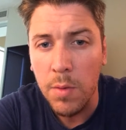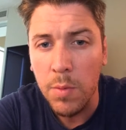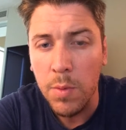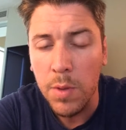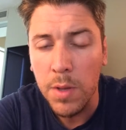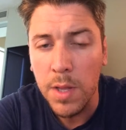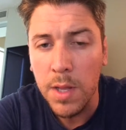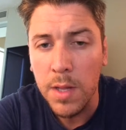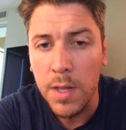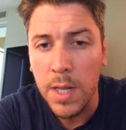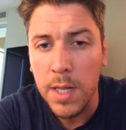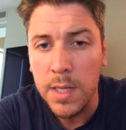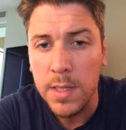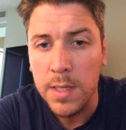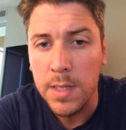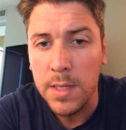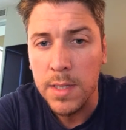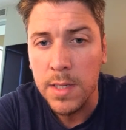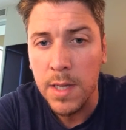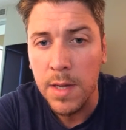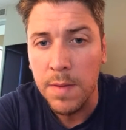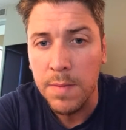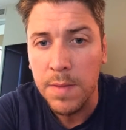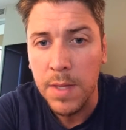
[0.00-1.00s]
really lends
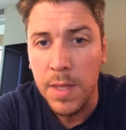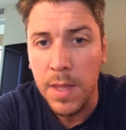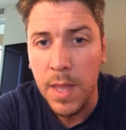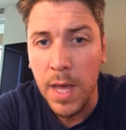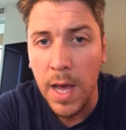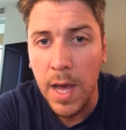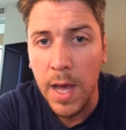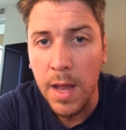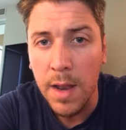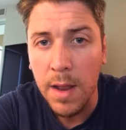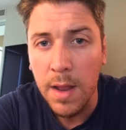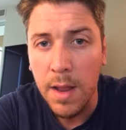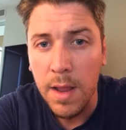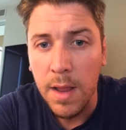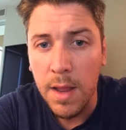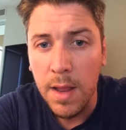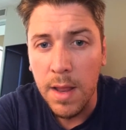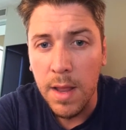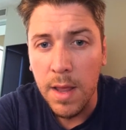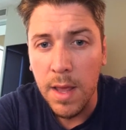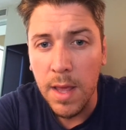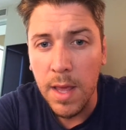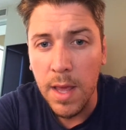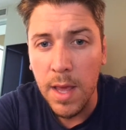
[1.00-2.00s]
itself to that.
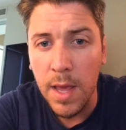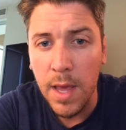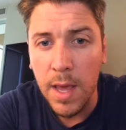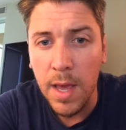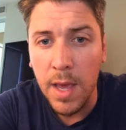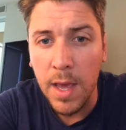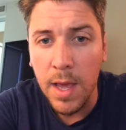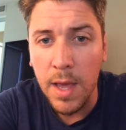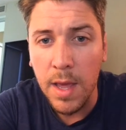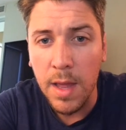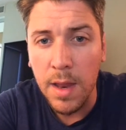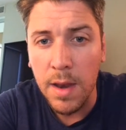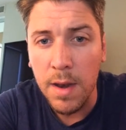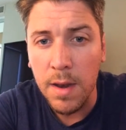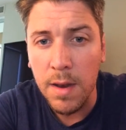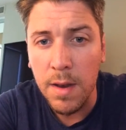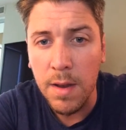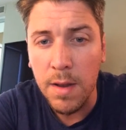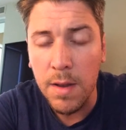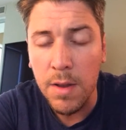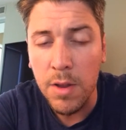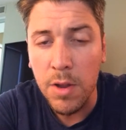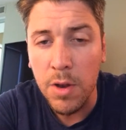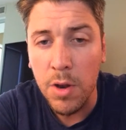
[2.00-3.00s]
And,
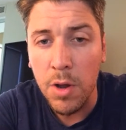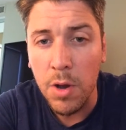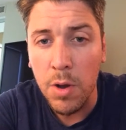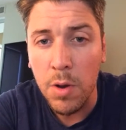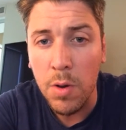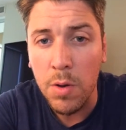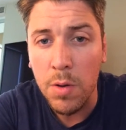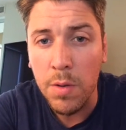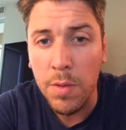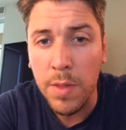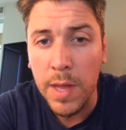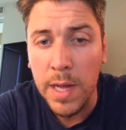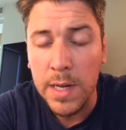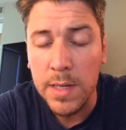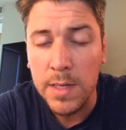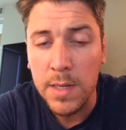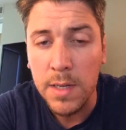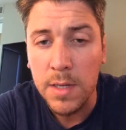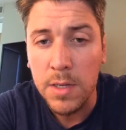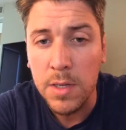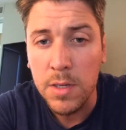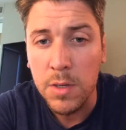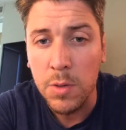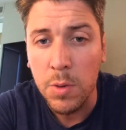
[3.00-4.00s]
that's
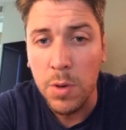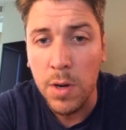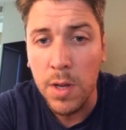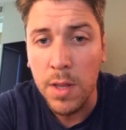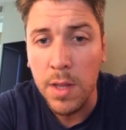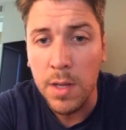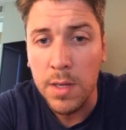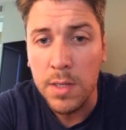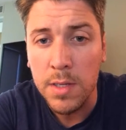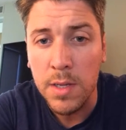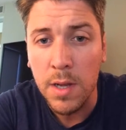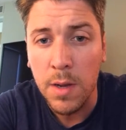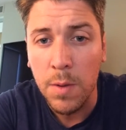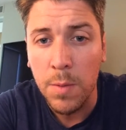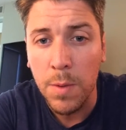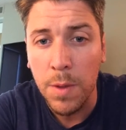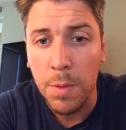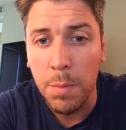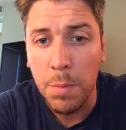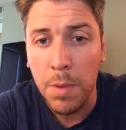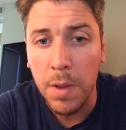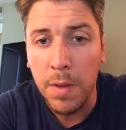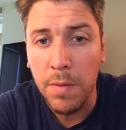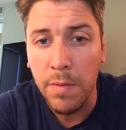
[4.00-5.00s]
a story that stuck
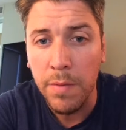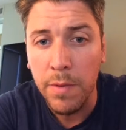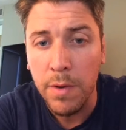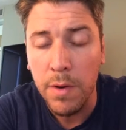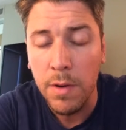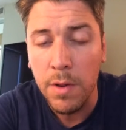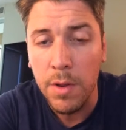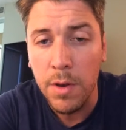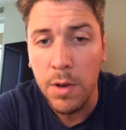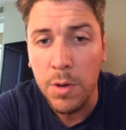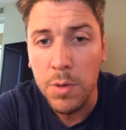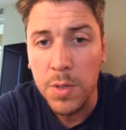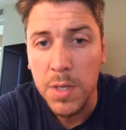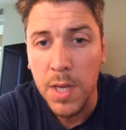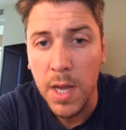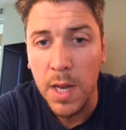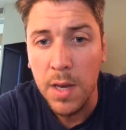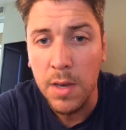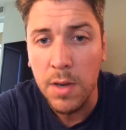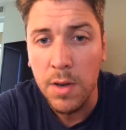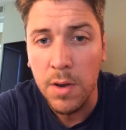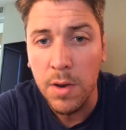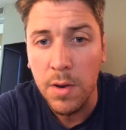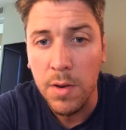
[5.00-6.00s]
with me for,
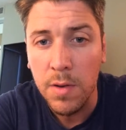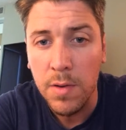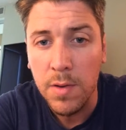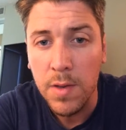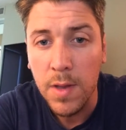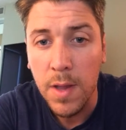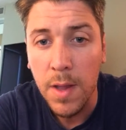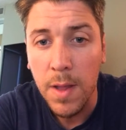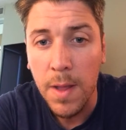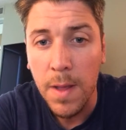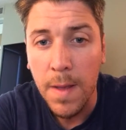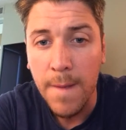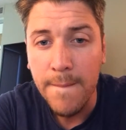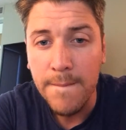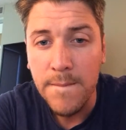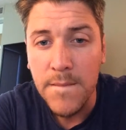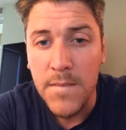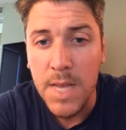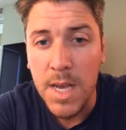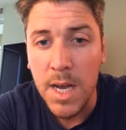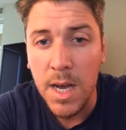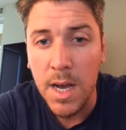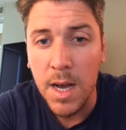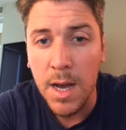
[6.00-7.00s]
10 years,
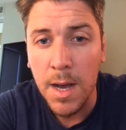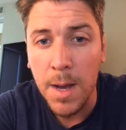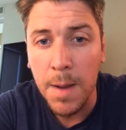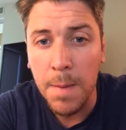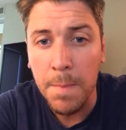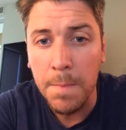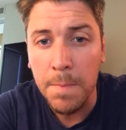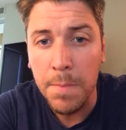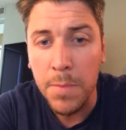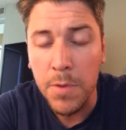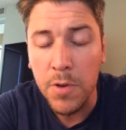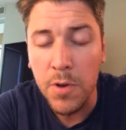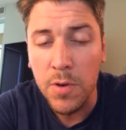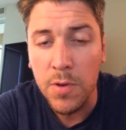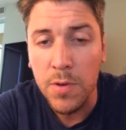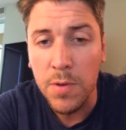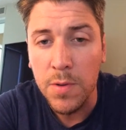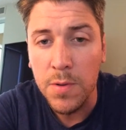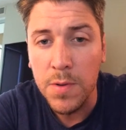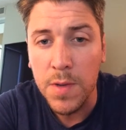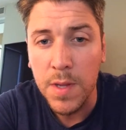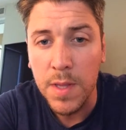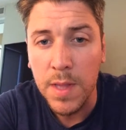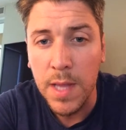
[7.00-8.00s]
just
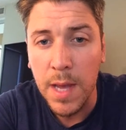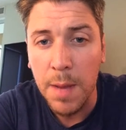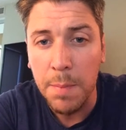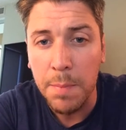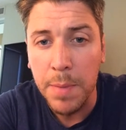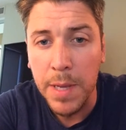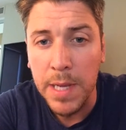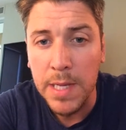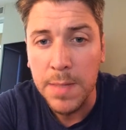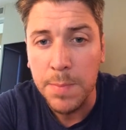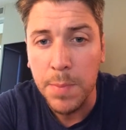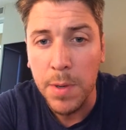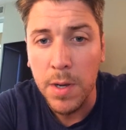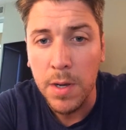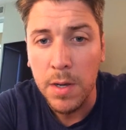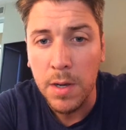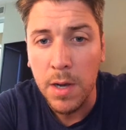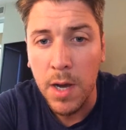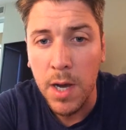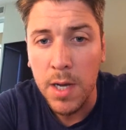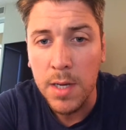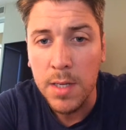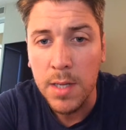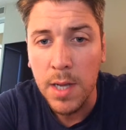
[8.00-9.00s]
using that baseball
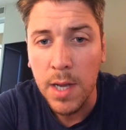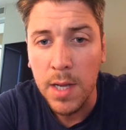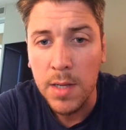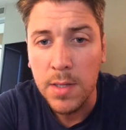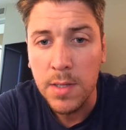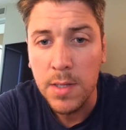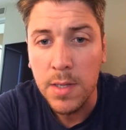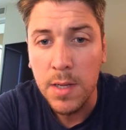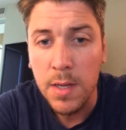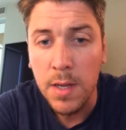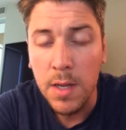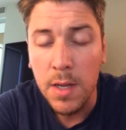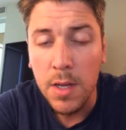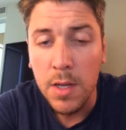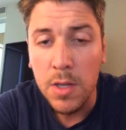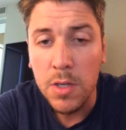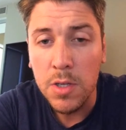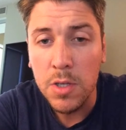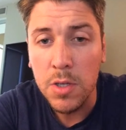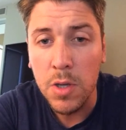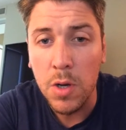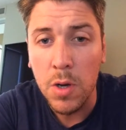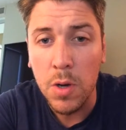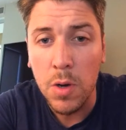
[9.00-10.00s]
context.
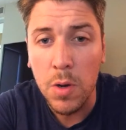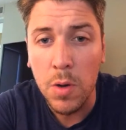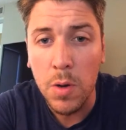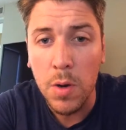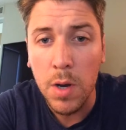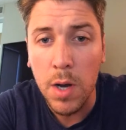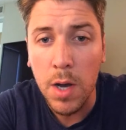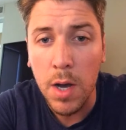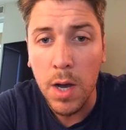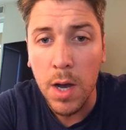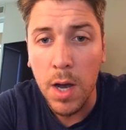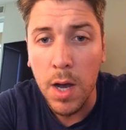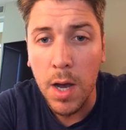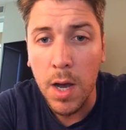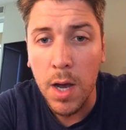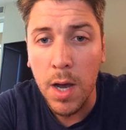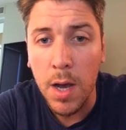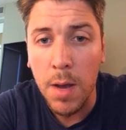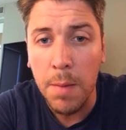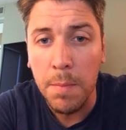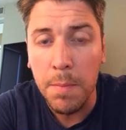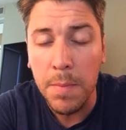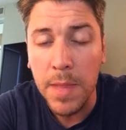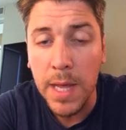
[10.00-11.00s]
So
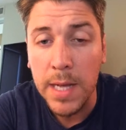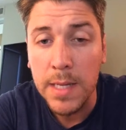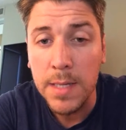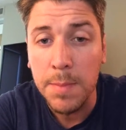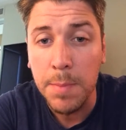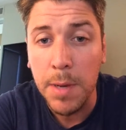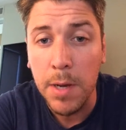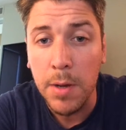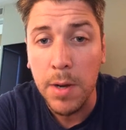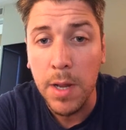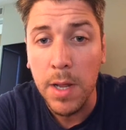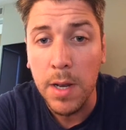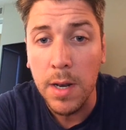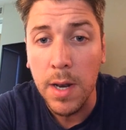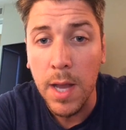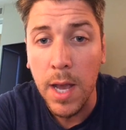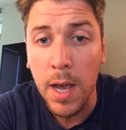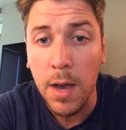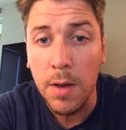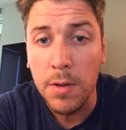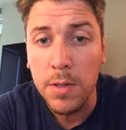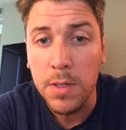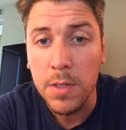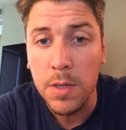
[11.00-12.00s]
that's about it
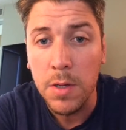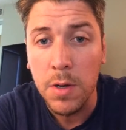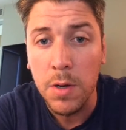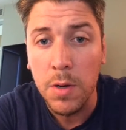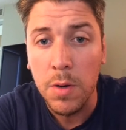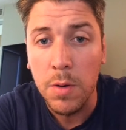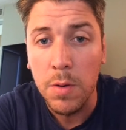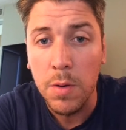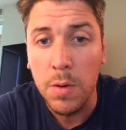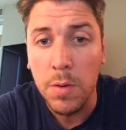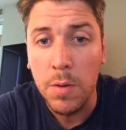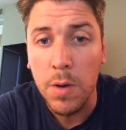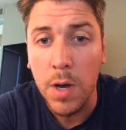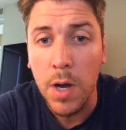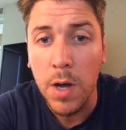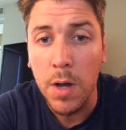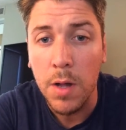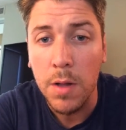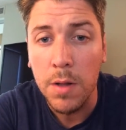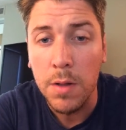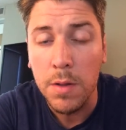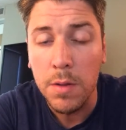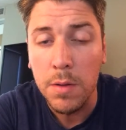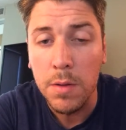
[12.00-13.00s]
now. So
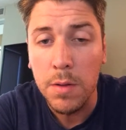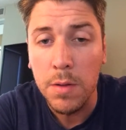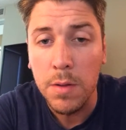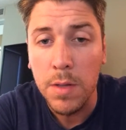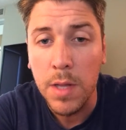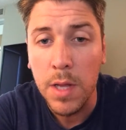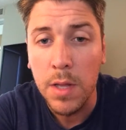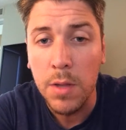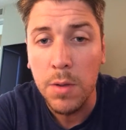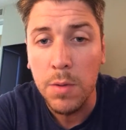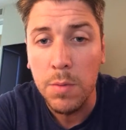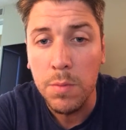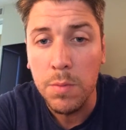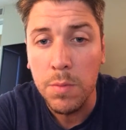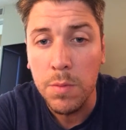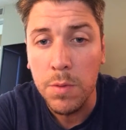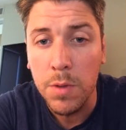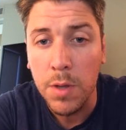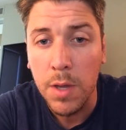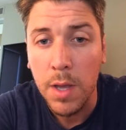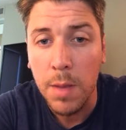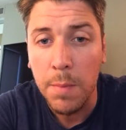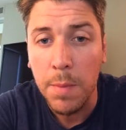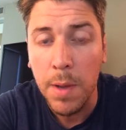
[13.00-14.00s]
I'll let you
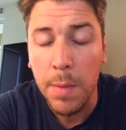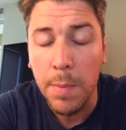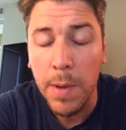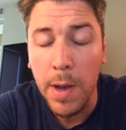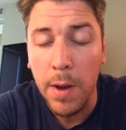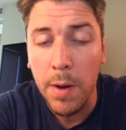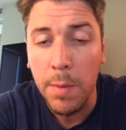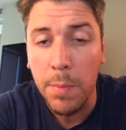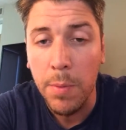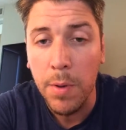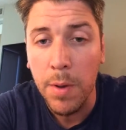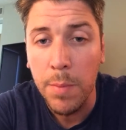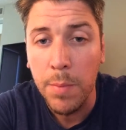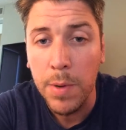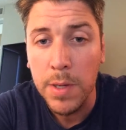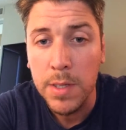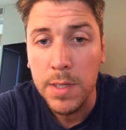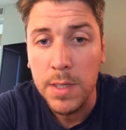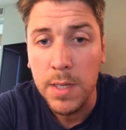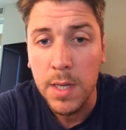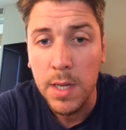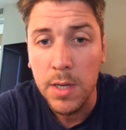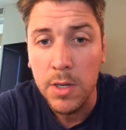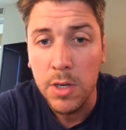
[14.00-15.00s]
look at my PowerPoint
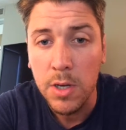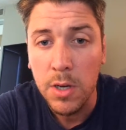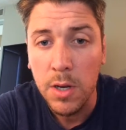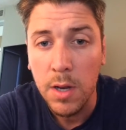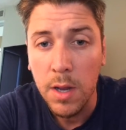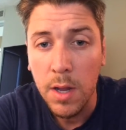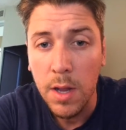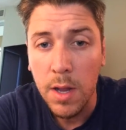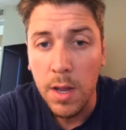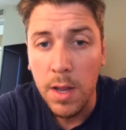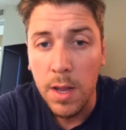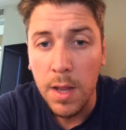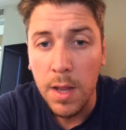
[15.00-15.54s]
presentation,